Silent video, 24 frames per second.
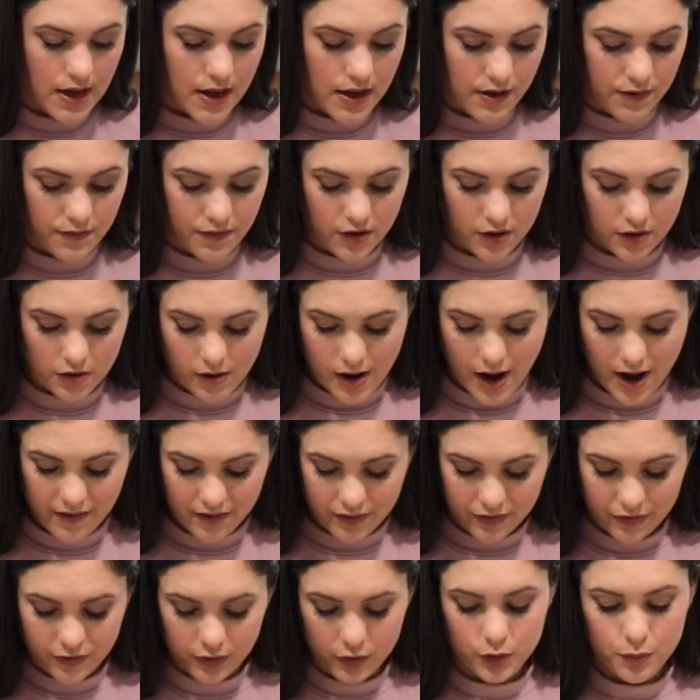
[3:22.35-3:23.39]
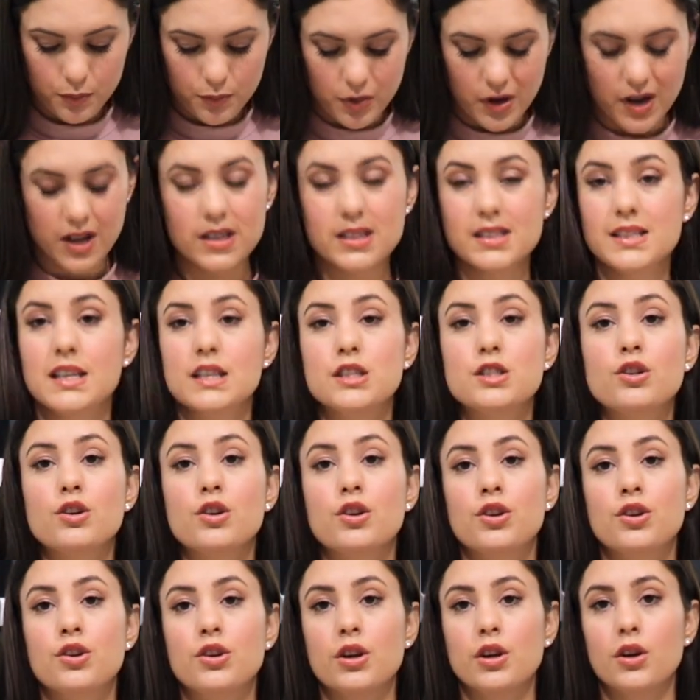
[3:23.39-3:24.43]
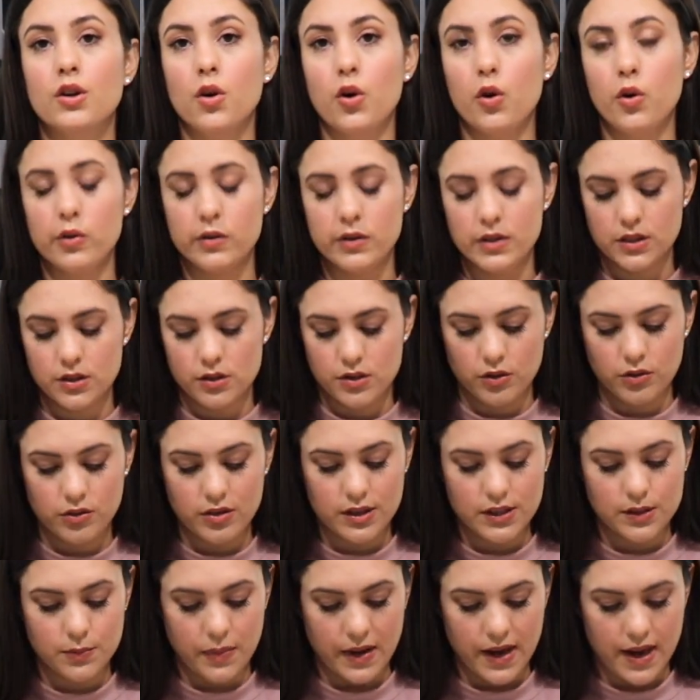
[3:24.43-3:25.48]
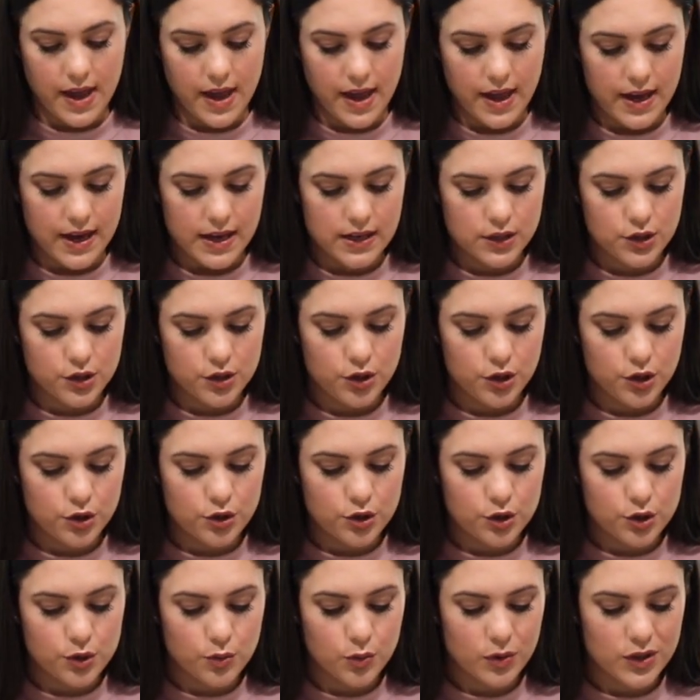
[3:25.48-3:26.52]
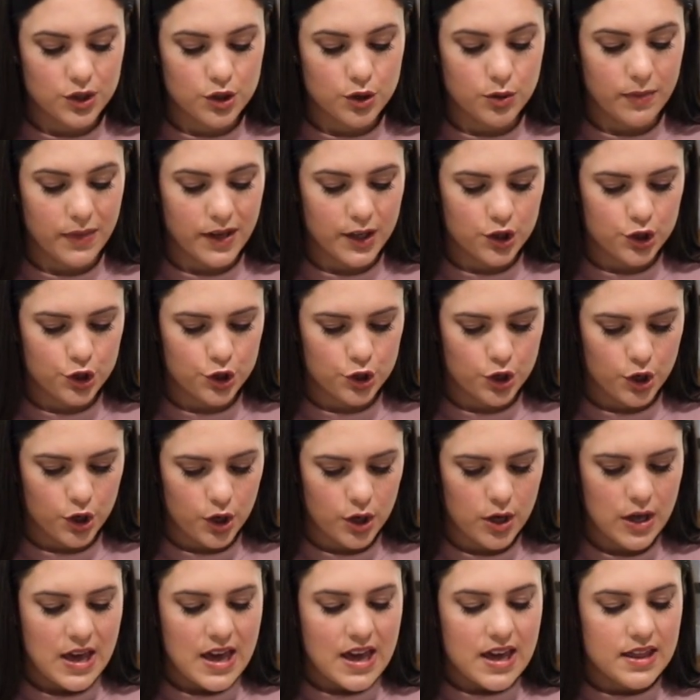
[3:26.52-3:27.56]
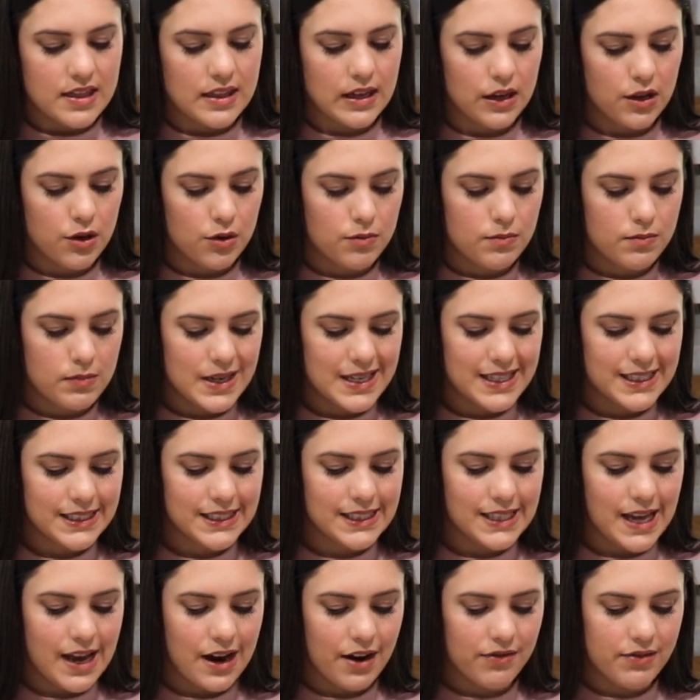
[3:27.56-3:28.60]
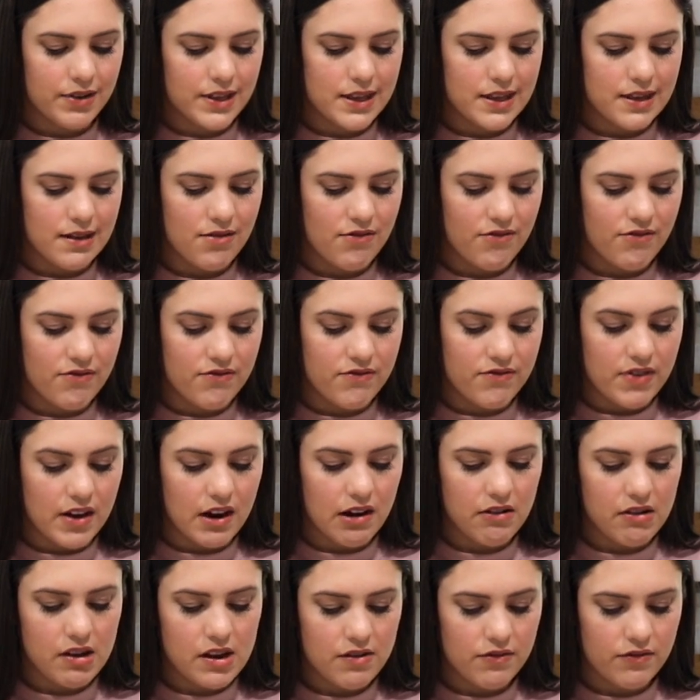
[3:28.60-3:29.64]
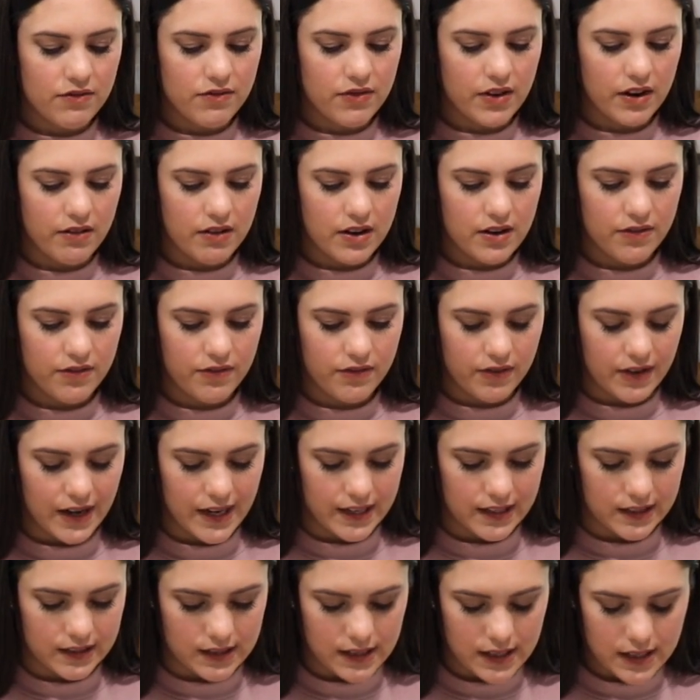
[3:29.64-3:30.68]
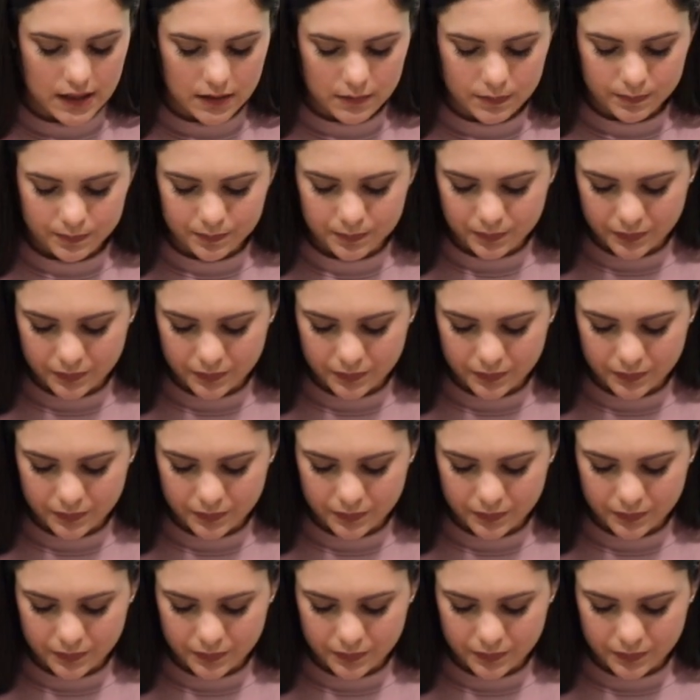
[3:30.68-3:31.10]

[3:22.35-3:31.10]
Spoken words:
If you don't have a food processor, you can always do this by hand. You just want to make sure that you mince everything very finely.